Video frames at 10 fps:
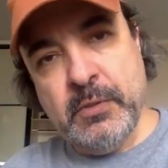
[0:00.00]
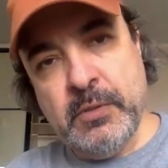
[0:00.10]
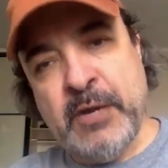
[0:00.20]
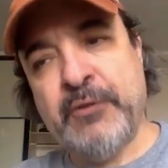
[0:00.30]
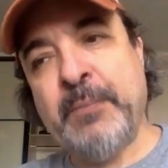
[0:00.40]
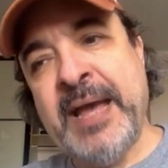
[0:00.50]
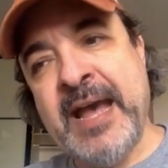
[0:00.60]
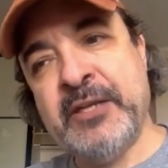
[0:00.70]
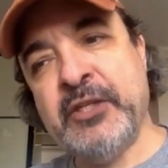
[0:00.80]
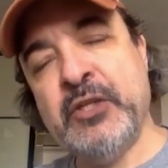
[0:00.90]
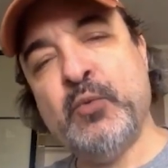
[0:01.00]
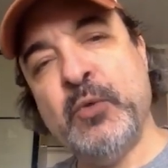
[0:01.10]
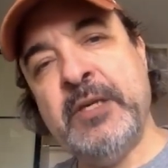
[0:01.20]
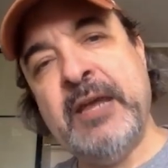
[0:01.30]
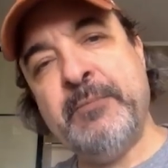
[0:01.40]
Now, in the past, this
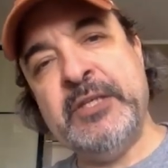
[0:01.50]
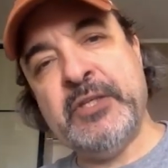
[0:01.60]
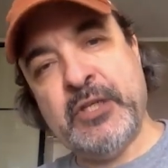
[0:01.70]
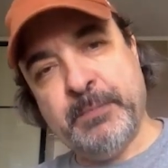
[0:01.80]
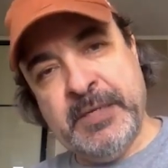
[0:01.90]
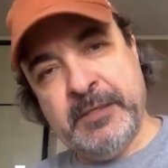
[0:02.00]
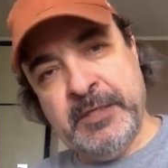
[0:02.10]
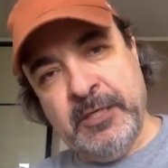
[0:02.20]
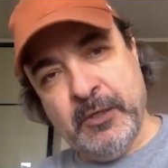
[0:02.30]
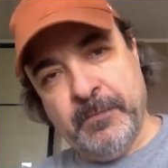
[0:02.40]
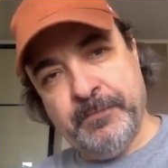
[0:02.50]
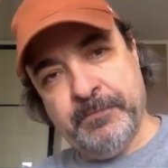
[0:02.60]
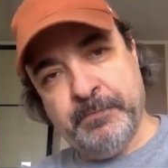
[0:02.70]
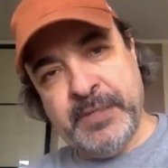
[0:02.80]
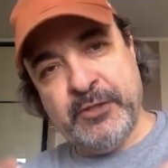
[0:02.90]
wouldn't have been such a big deal,
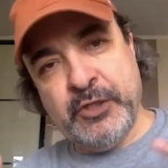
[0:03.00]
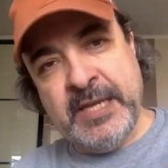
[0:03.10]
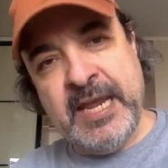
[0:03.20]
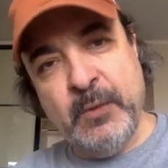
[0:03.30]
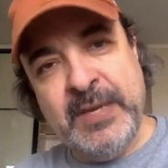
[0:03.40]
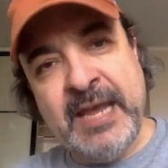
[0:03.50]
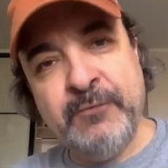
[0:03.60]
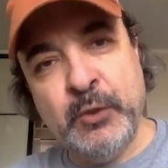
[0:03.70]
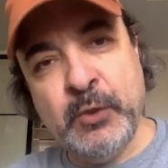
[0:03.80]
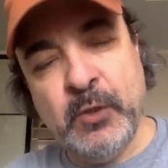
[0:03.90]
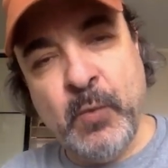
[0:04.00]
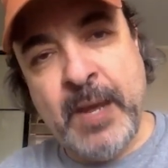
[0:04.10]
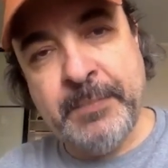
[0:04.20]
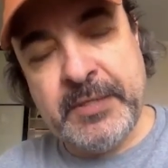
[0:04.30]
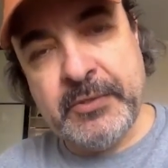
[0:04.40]
but today we have nuclear
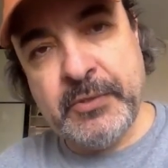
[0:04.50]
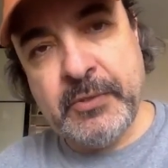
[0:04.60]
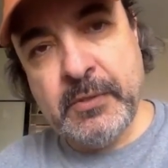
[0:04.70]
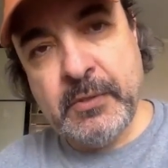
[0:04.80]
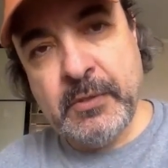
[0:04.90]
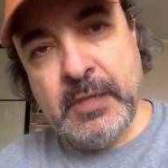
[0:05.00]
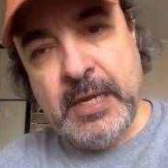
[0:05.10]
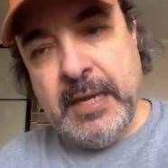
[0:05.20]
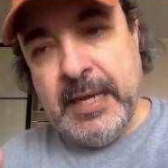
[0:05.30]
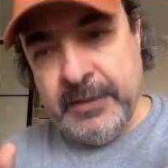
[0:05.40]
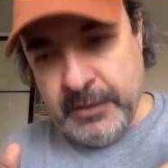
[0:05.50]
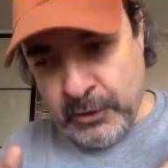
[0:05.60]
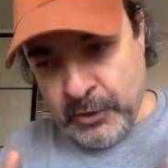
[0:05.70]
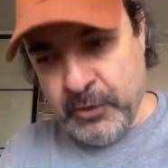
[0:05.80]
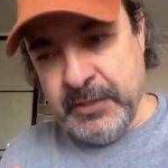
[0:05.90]
weapons. And the
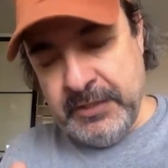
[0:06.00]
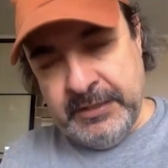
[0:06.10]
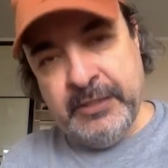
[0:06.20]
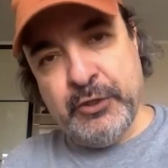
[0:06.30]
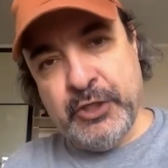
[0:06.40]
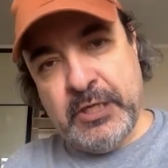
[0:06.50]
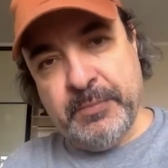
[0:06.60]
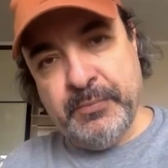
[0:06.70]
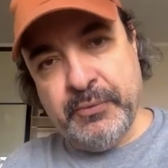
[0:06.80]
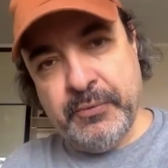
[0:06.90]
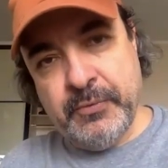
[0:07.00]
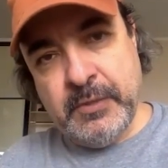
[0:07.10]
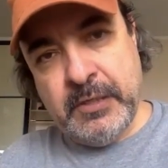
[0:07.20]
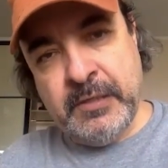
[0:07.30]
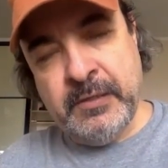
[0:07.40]
current leadership
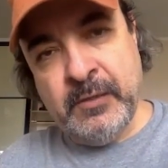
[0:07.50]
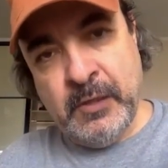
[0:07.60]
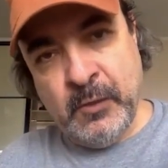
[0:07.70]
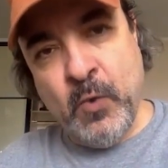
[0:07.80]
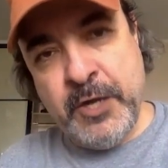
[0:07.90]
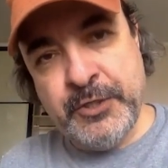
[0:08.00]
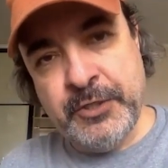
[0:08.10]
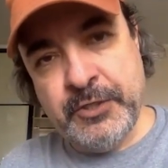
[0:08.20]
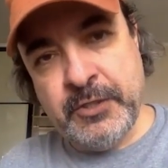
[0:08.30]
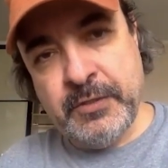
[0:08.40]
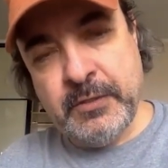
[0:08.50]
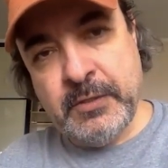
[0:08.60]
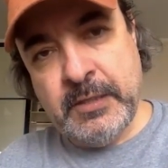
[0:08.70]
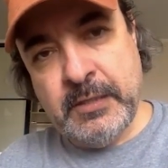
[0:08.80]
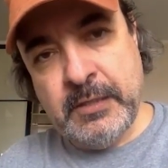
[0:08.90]
in Washington,
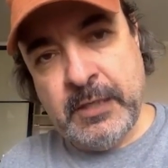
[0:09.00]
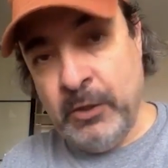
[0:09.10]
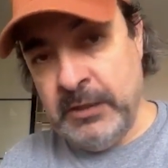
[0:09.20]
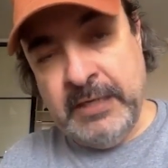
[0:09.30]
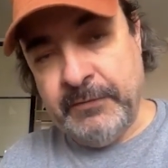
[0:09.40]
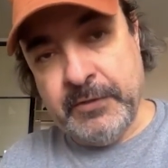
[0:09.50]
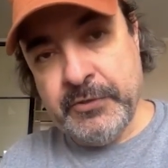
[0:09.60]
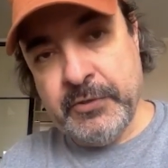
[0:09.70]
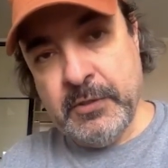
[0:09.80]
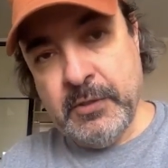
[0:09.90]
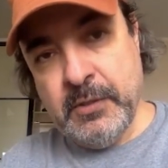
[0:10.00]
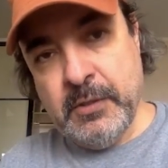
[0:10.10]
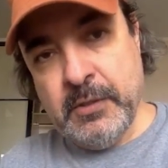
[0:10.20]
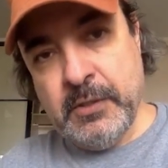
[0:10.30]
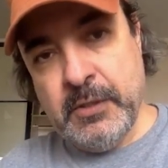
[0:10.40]
at all levels,
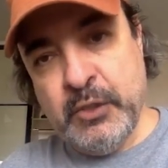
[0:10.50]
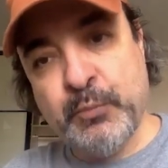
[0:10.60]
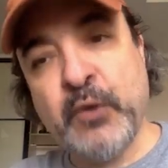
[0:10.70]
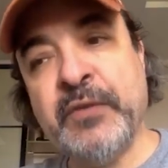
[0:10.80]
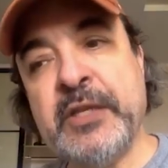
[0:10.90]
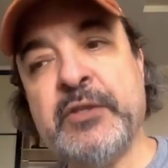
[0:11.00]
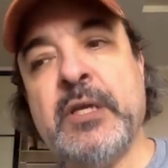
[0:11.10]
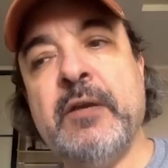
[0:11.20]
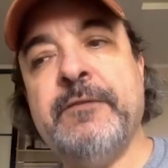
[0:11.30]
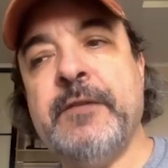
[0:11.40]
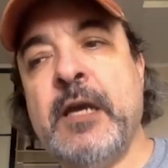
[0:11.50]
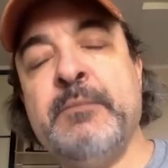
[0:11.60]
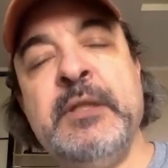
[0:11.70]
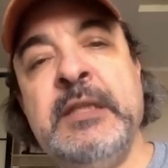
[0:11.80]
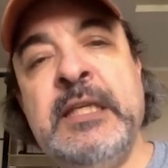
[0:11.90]
is proving itself
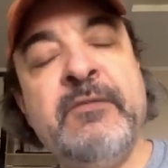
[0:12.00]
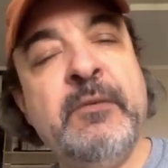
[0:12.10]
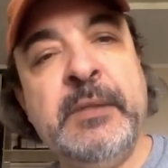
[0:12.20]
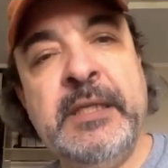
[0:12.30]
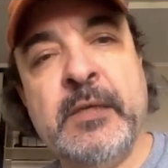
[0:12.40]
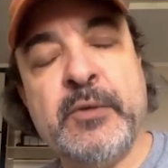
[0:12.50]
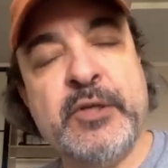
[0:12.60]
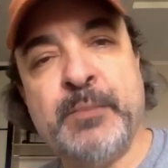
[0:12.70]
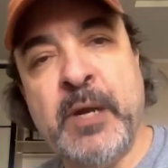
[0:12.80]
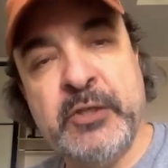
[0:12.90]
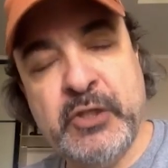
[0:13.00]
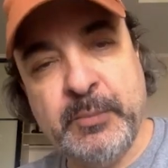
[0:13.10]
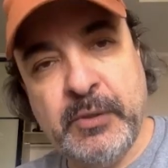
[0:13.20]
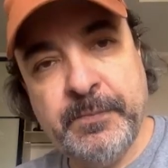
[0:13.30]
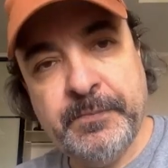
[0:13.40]
unbelievably
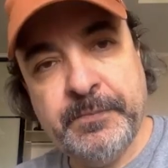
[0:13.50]
irresponsible.